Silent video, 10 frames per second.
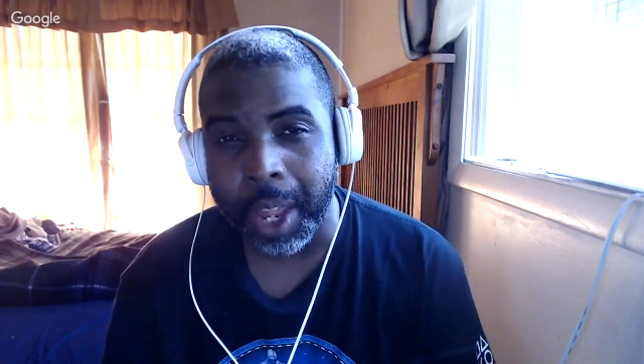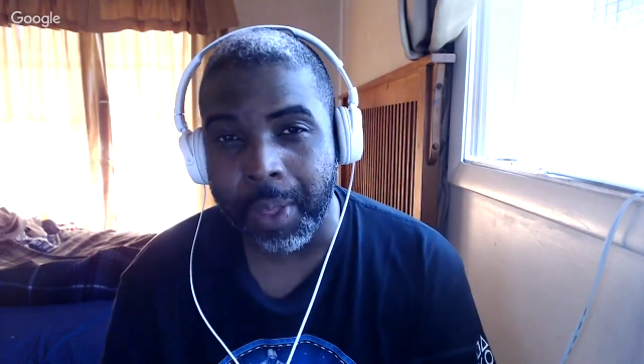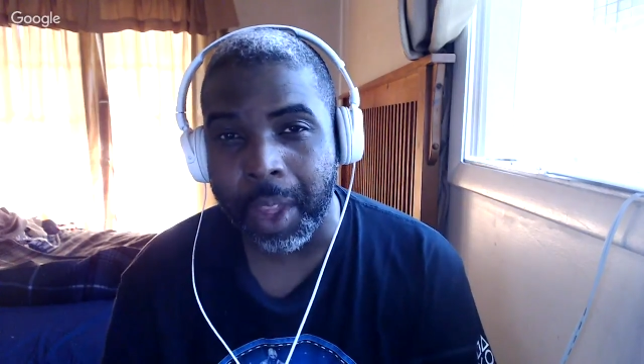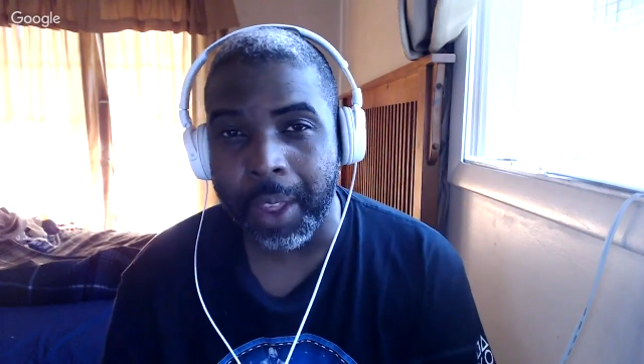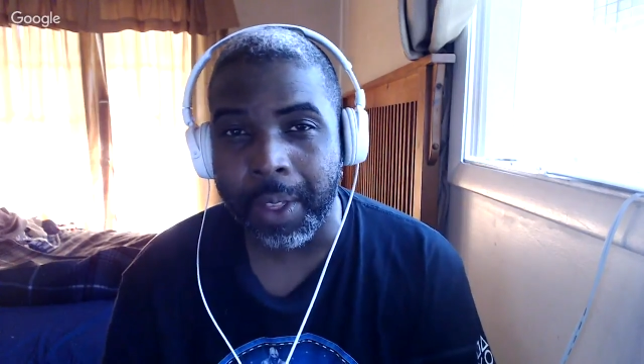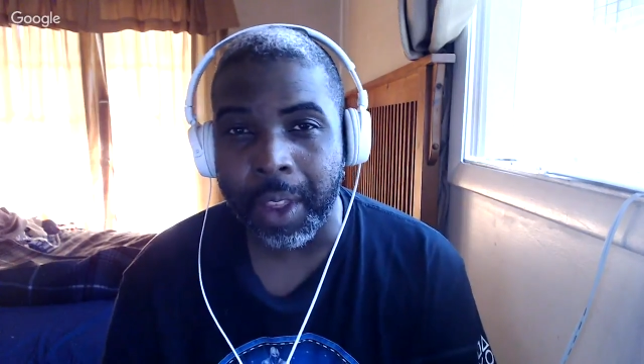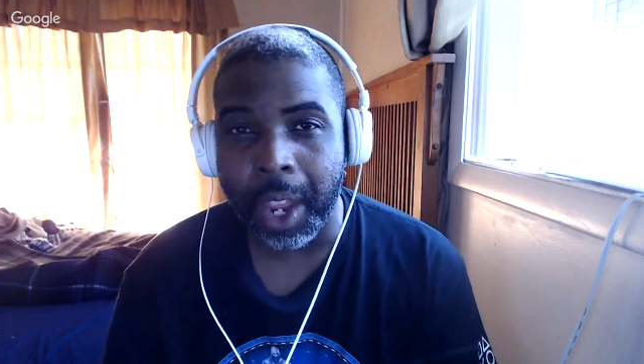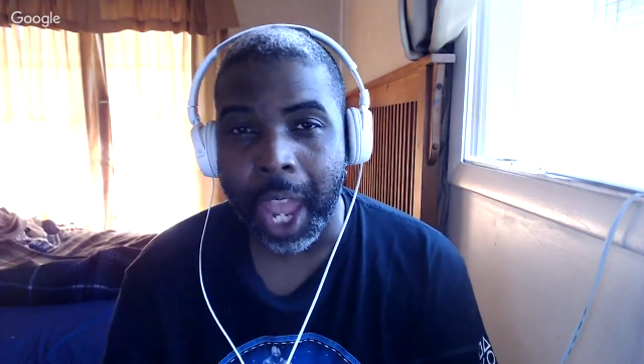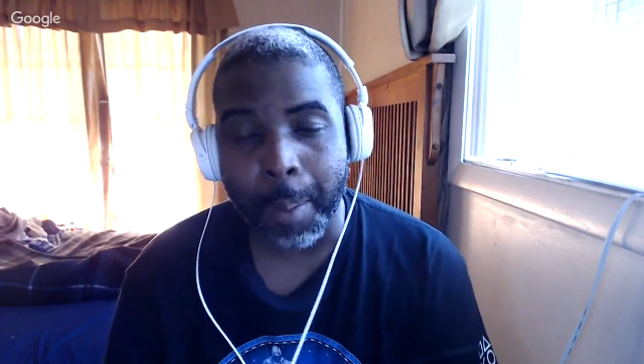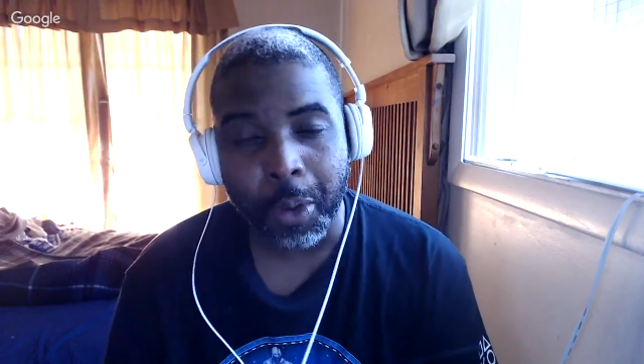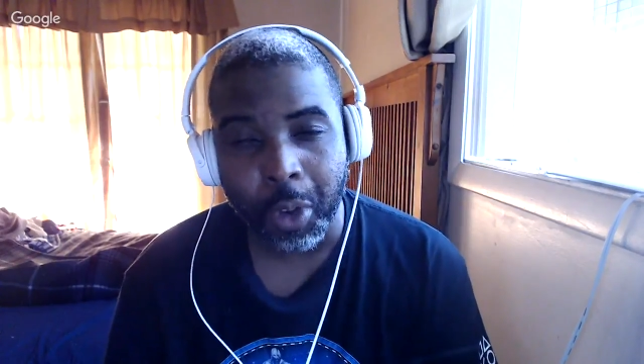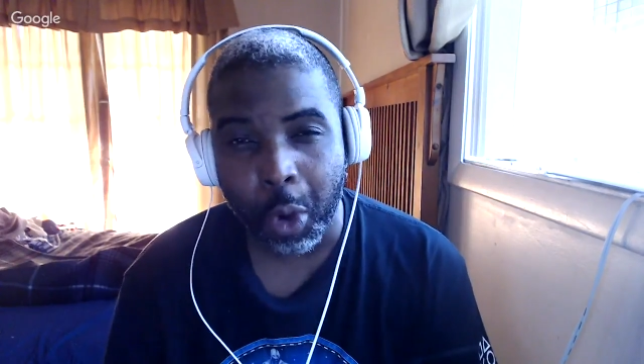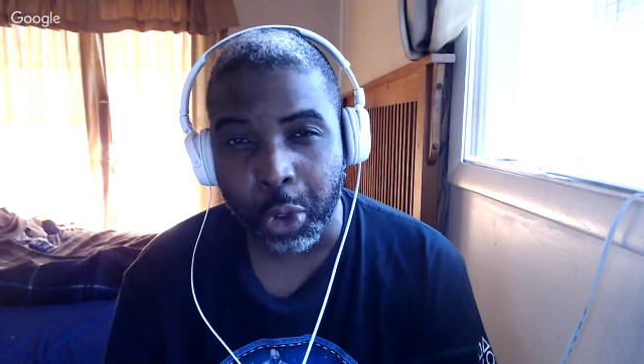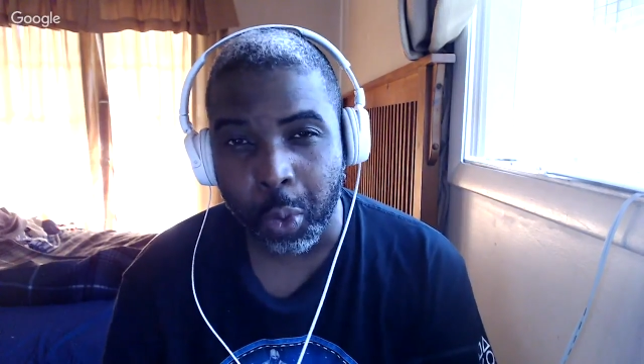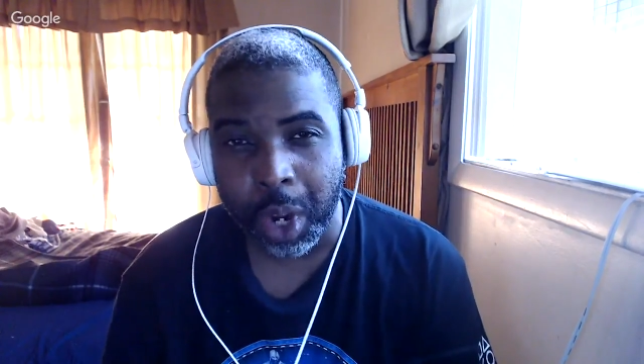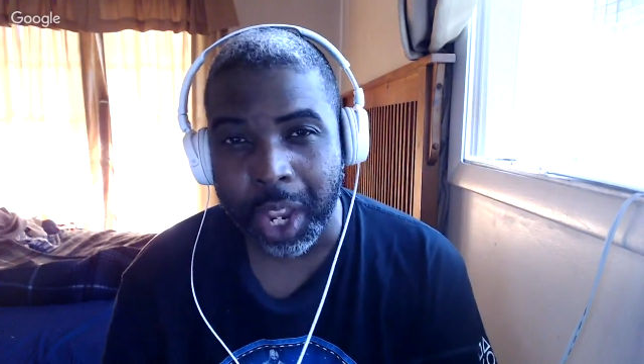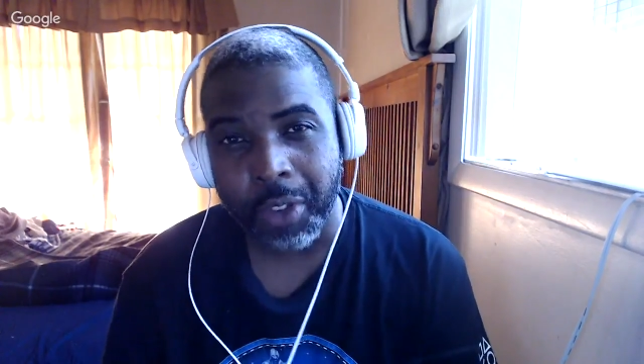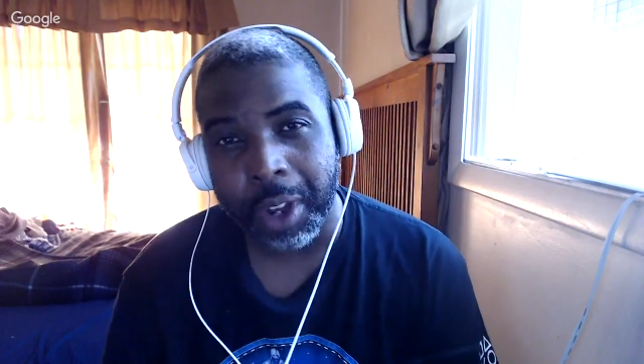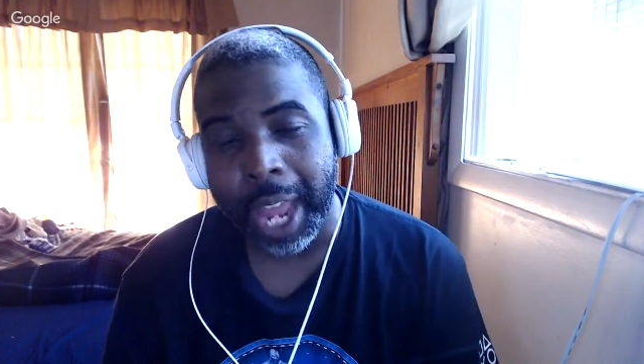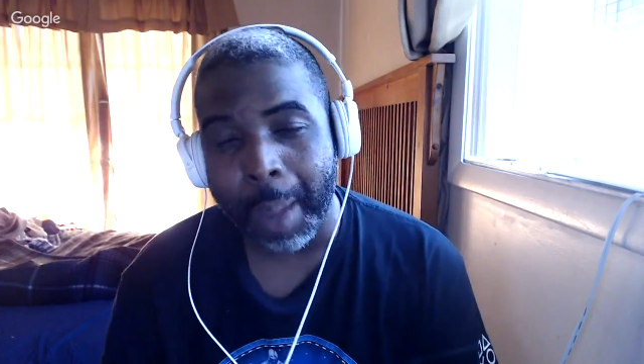and then episode 3 is
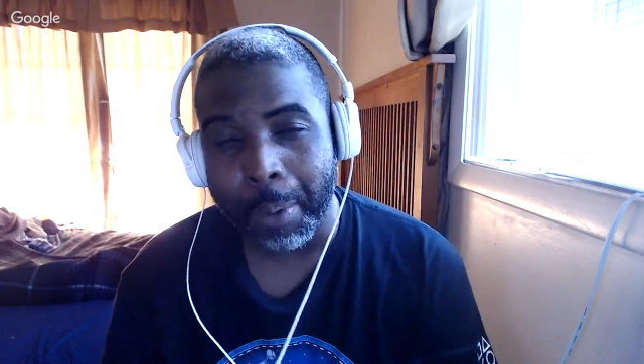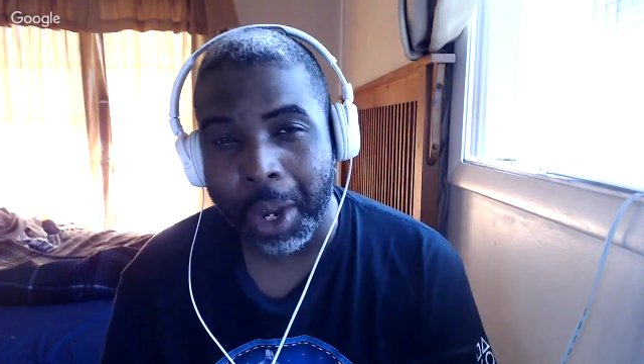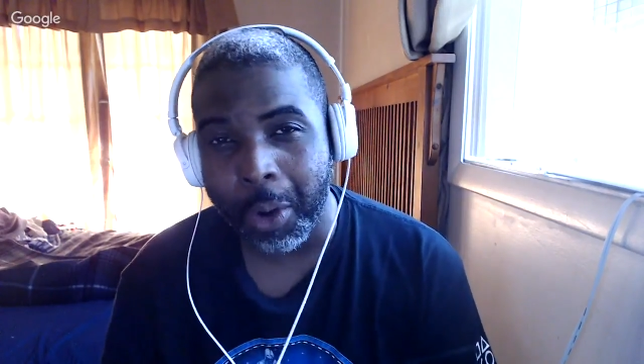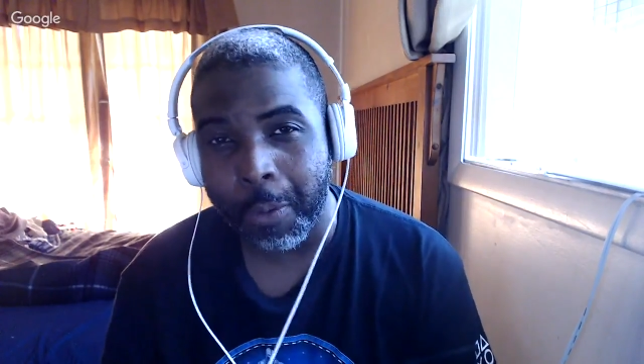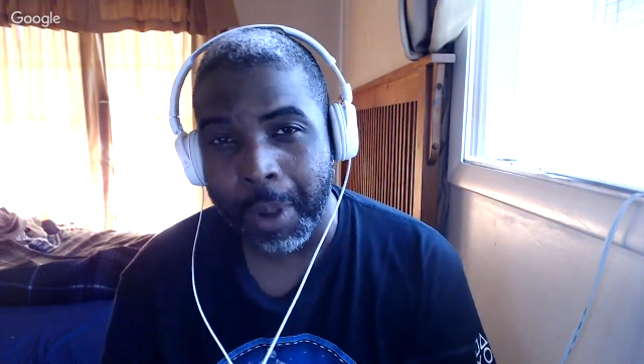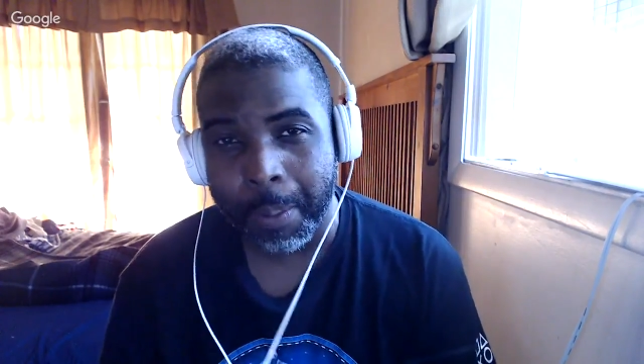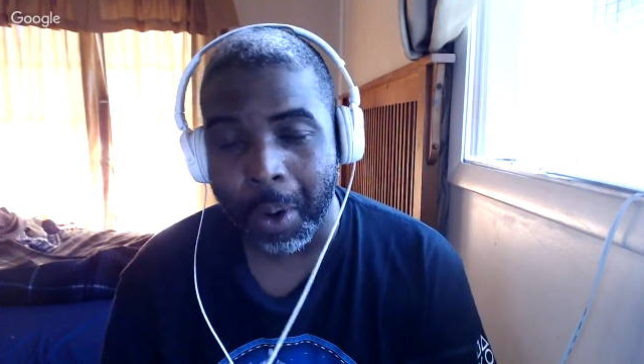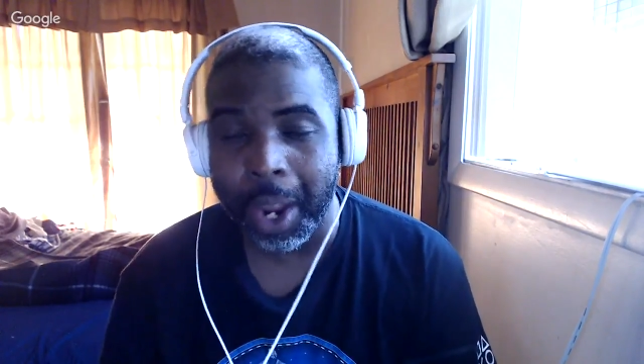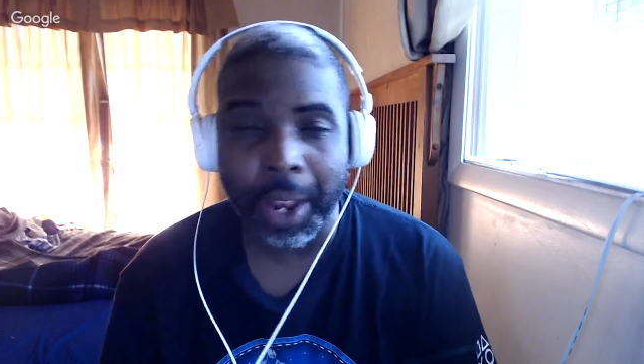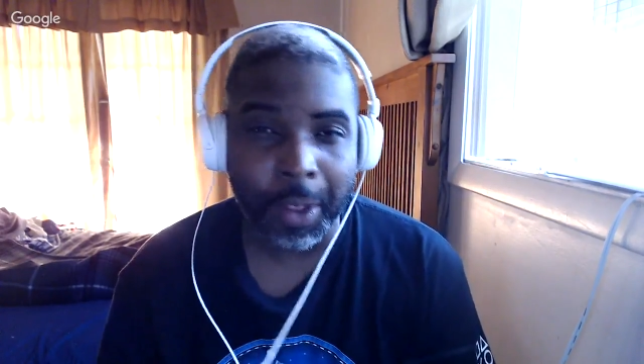going to happen in November, and the